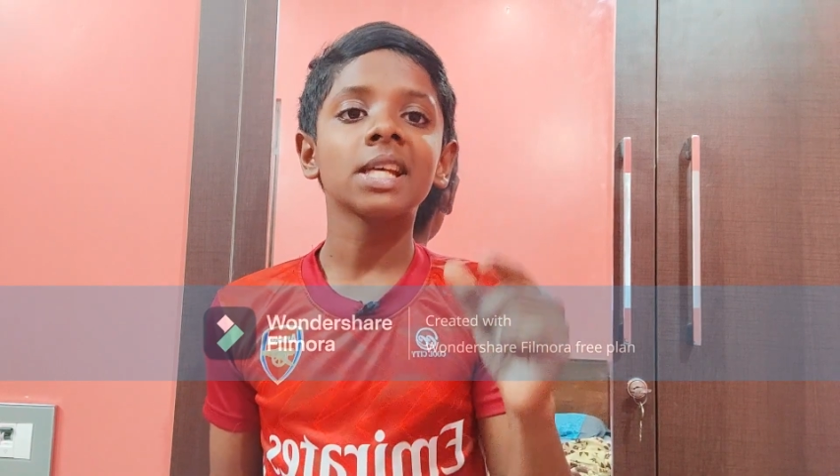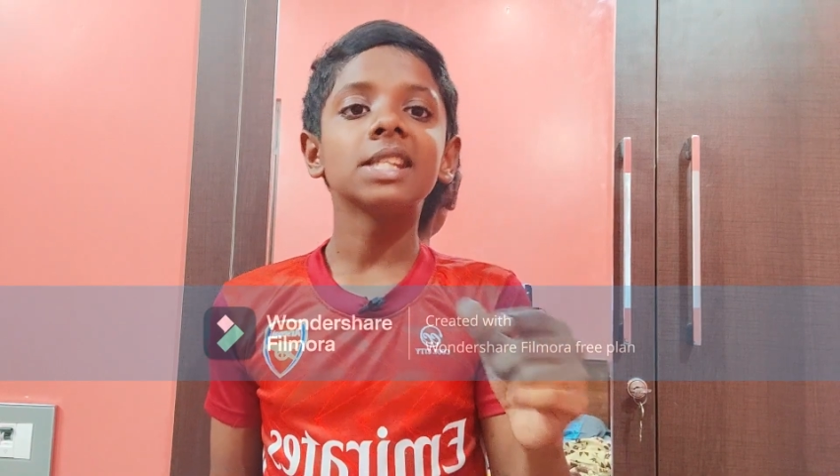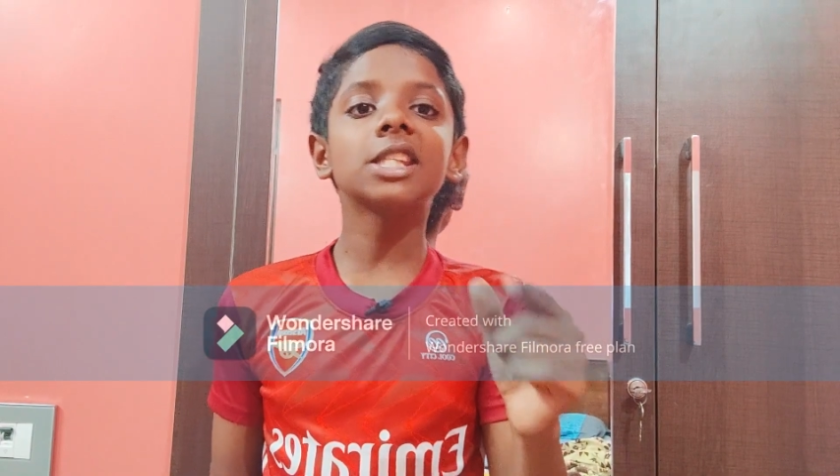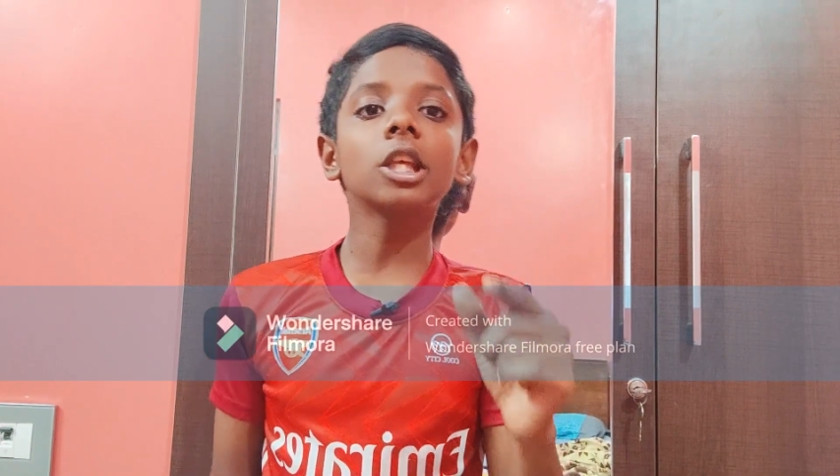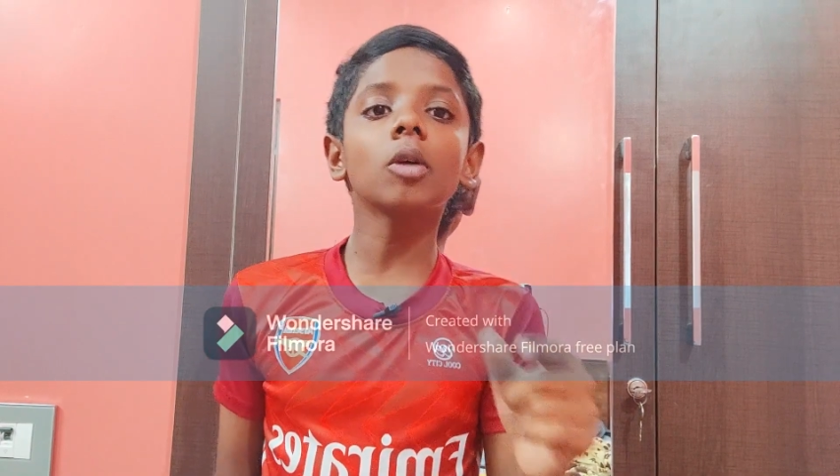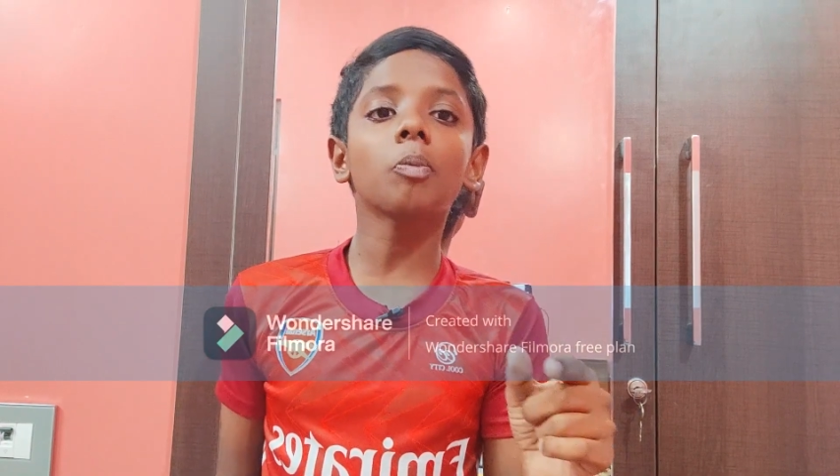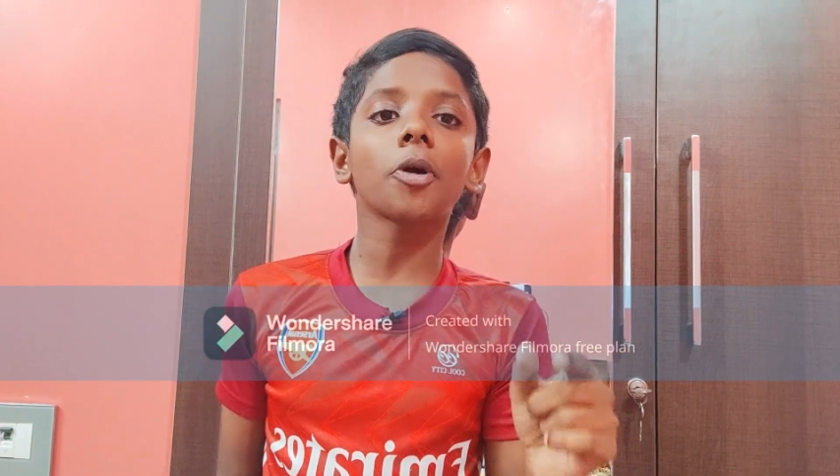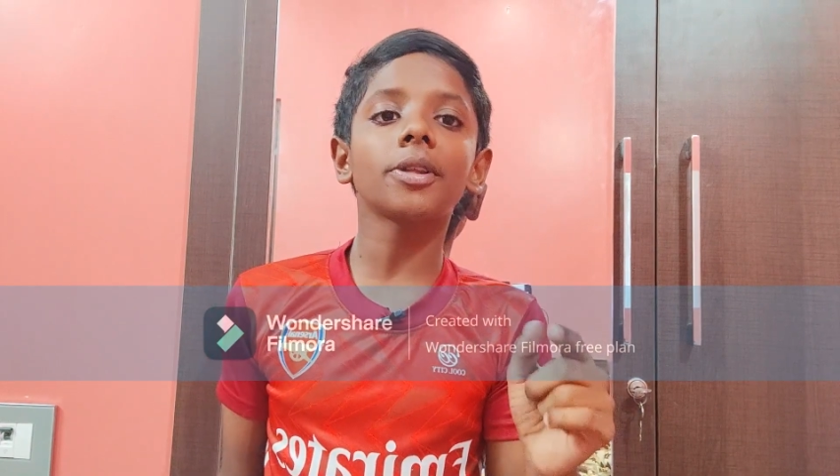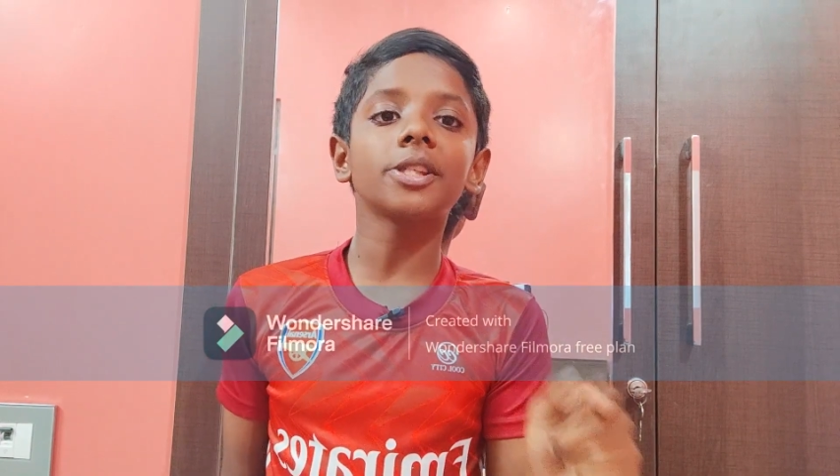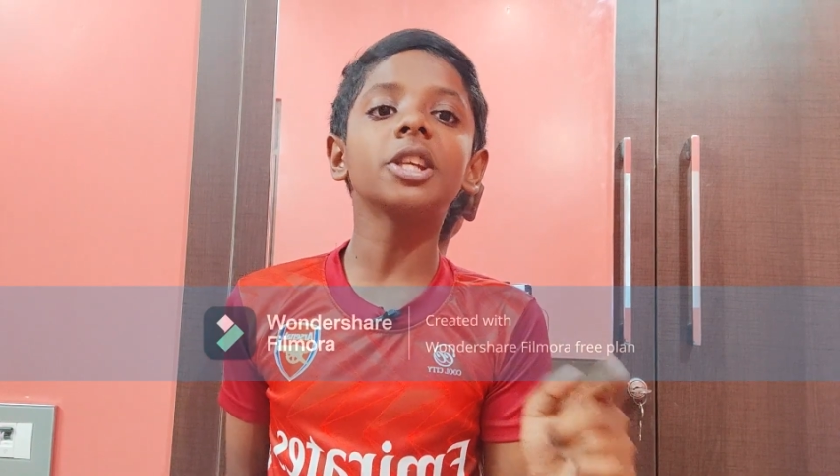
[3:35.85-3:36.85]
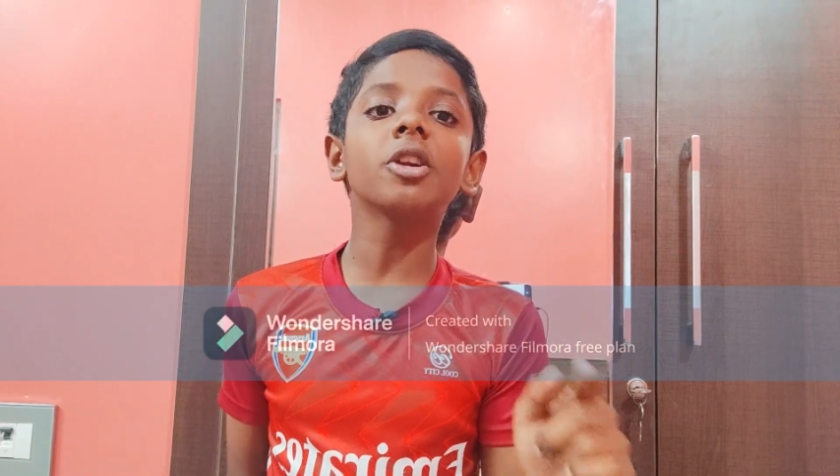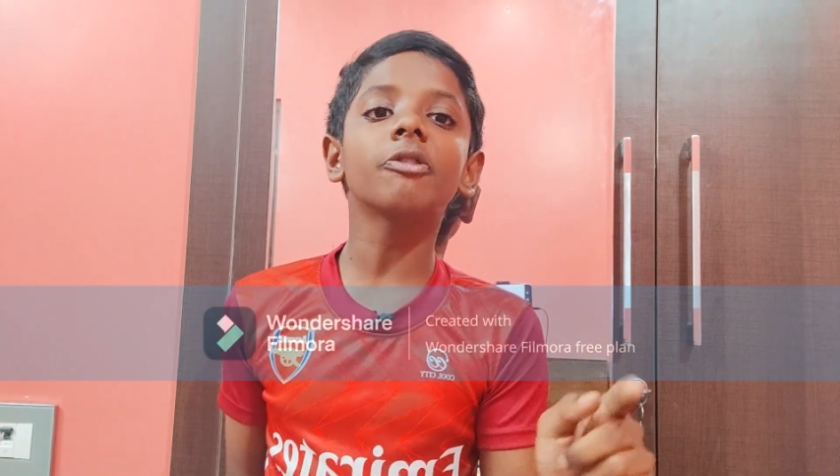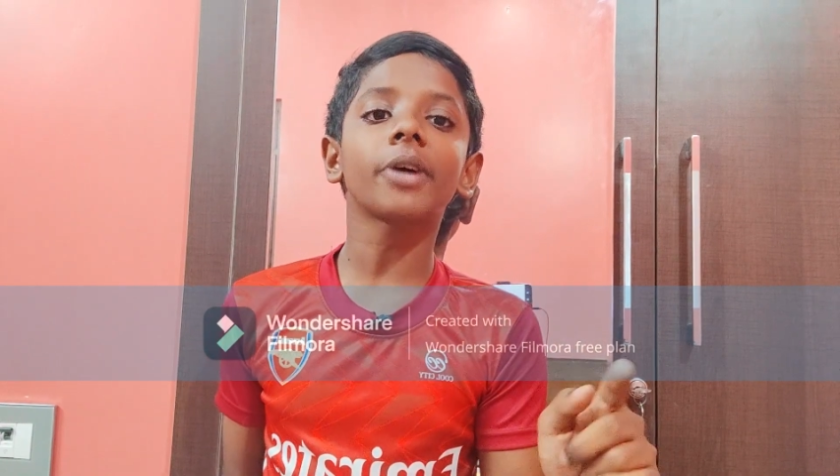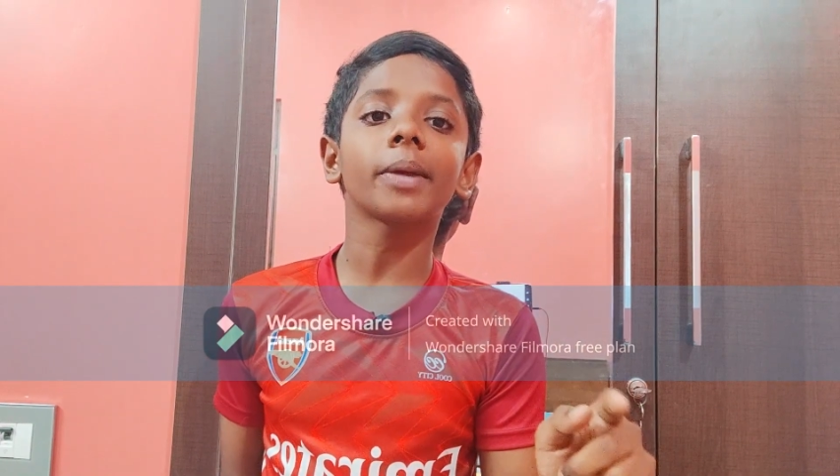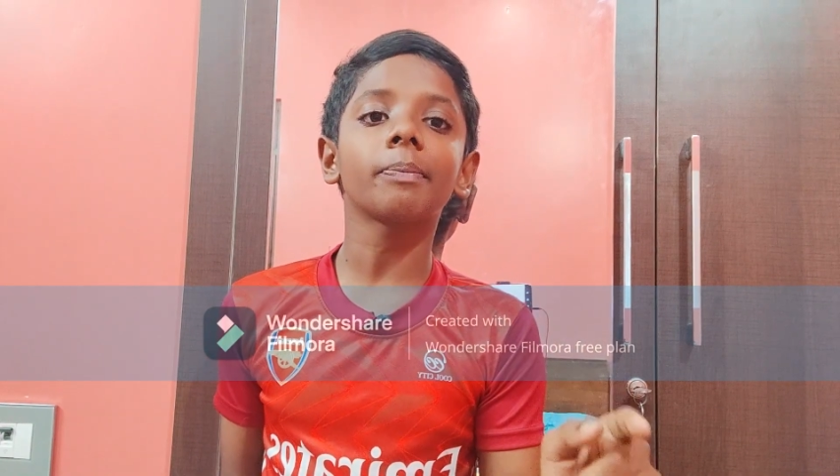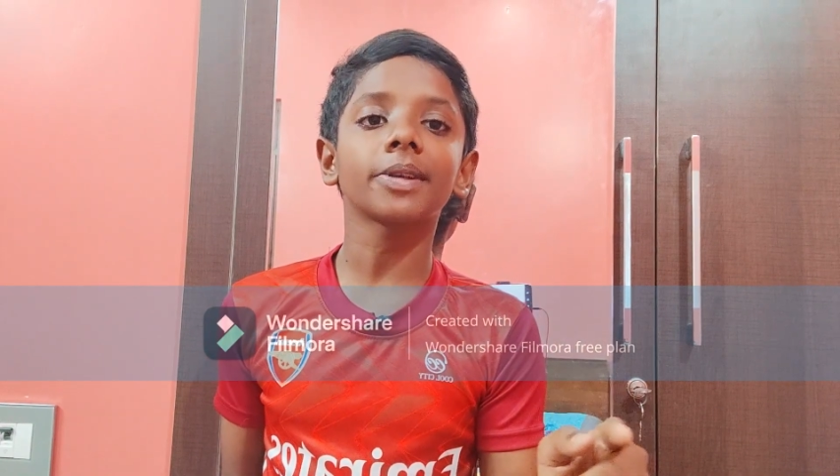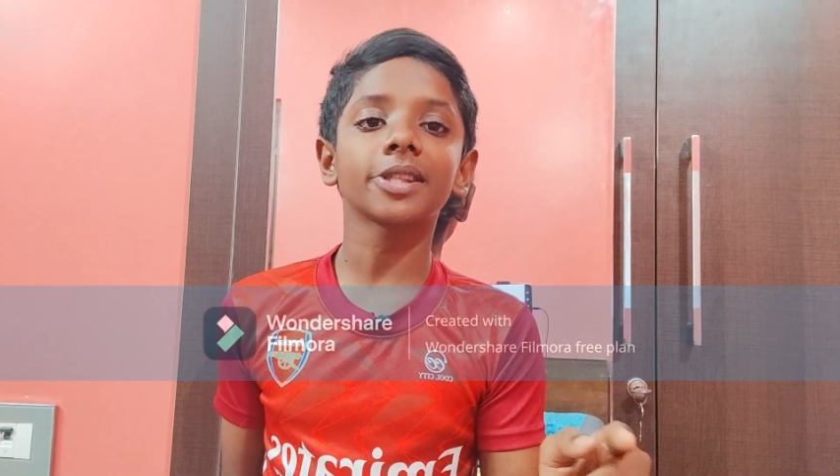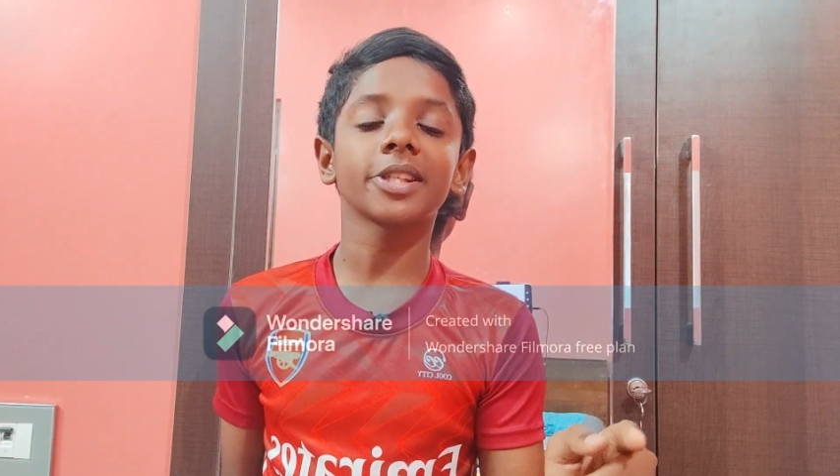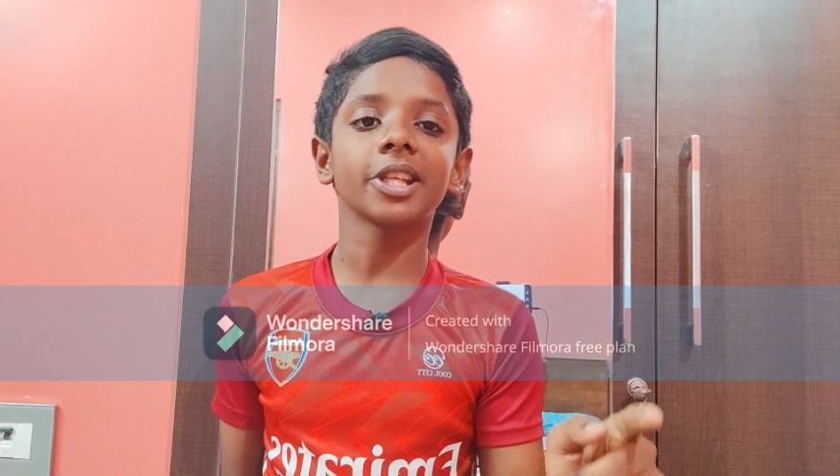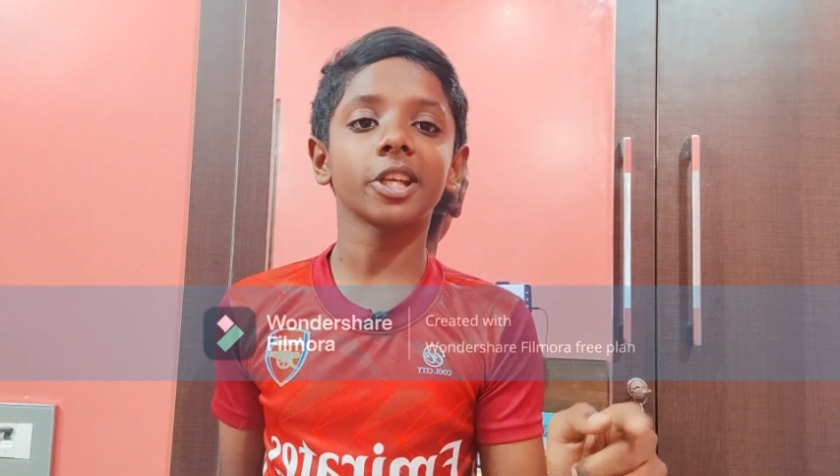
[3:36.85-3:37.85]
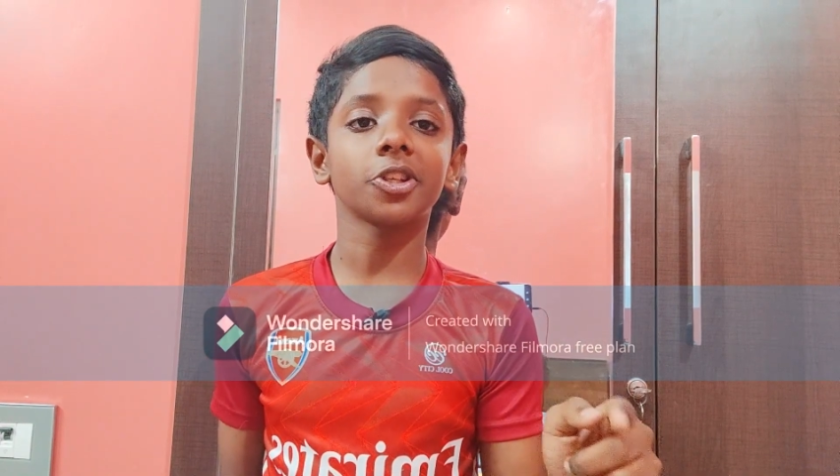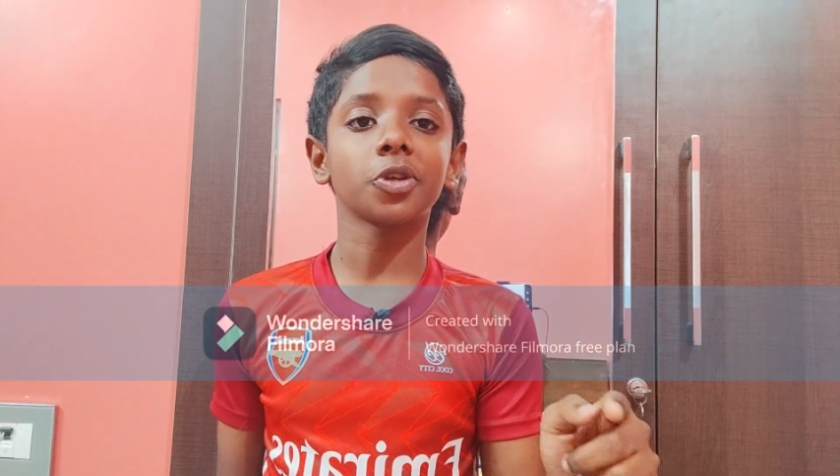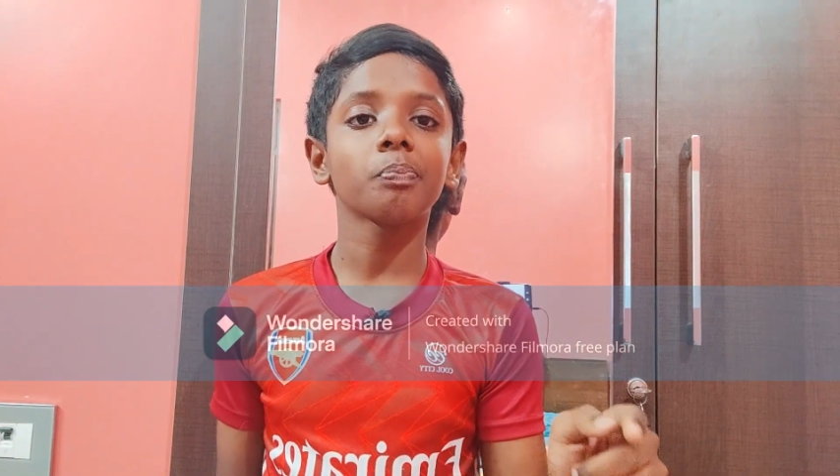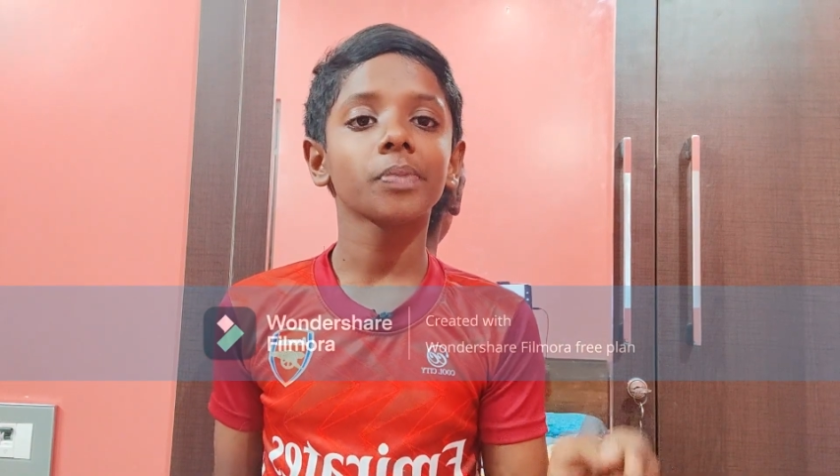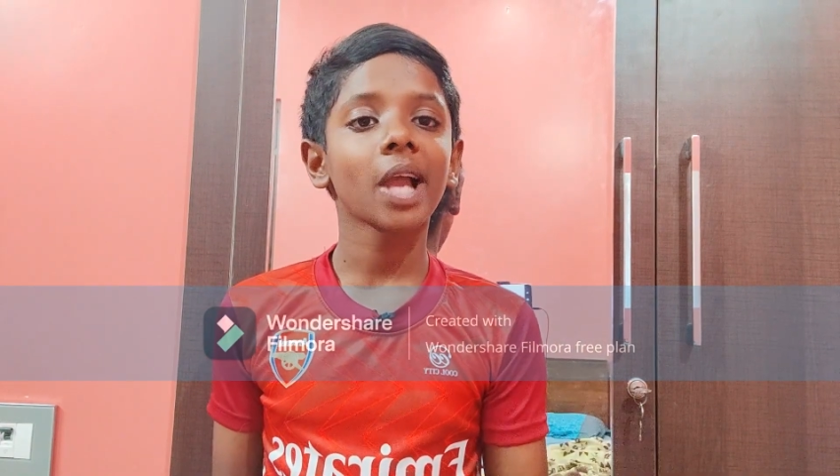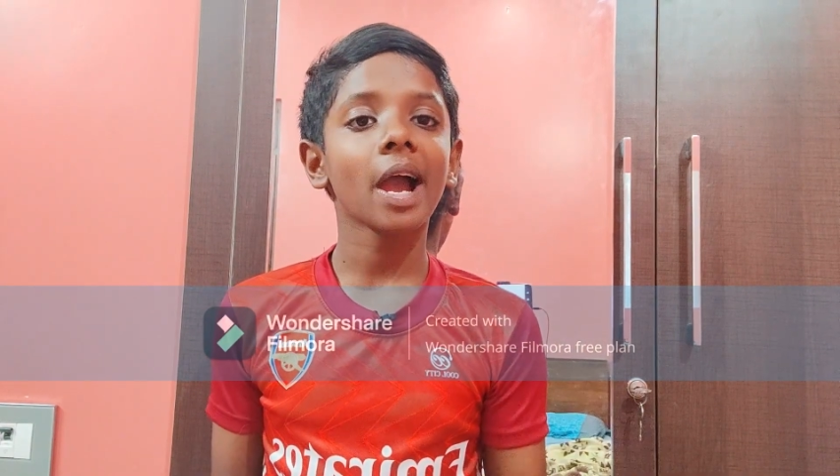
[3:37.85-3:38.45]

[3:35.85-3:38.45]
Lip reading: 0.05 percentage.